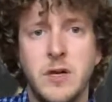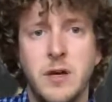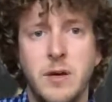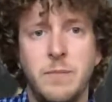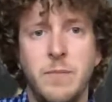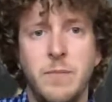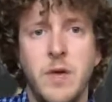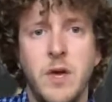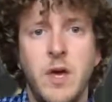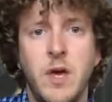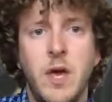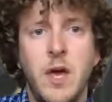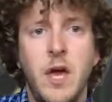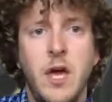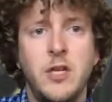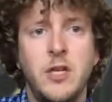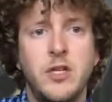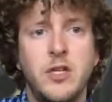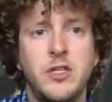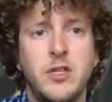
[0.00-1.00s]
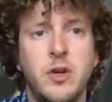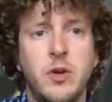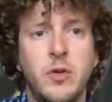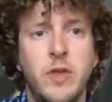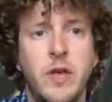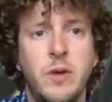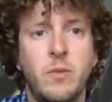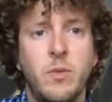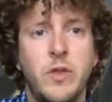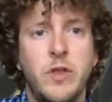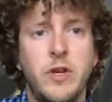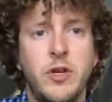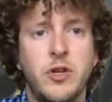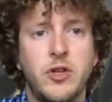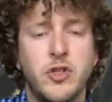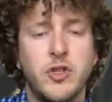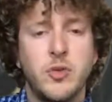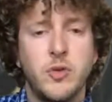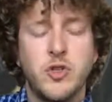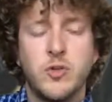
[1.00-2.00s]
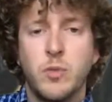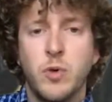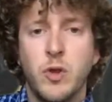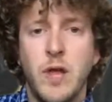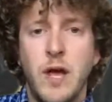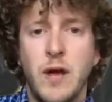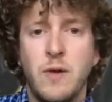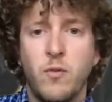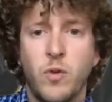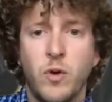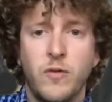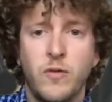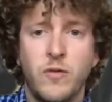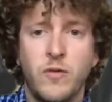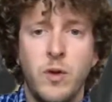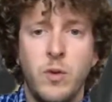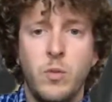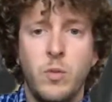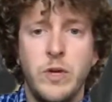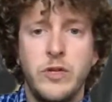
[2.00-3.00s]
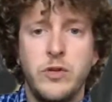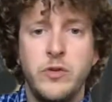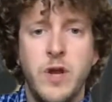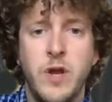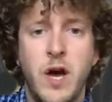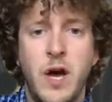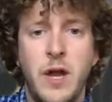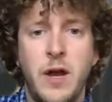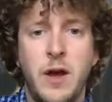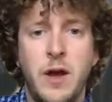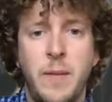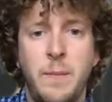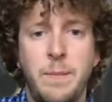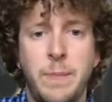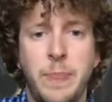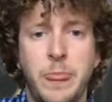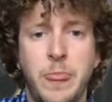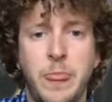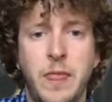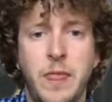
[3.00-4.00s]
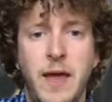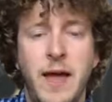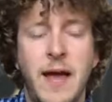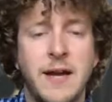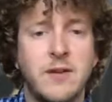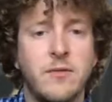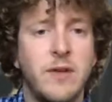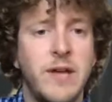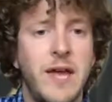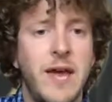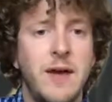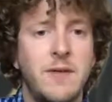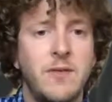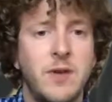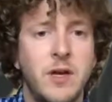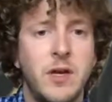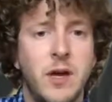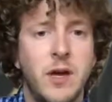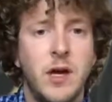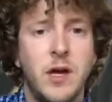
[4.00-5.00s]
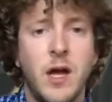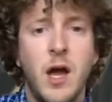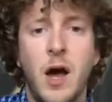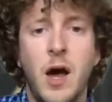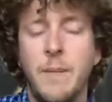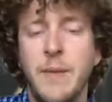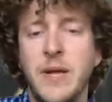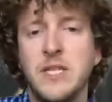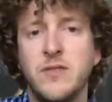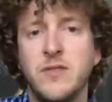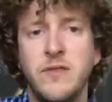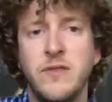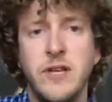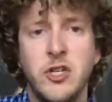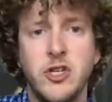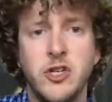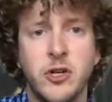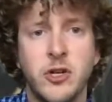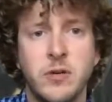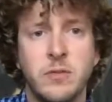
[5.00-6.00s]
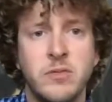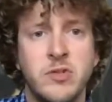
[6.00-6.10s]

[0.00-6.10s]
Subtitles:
And just know that within your Switchboard Live workflow, we do not actively have a comments feature.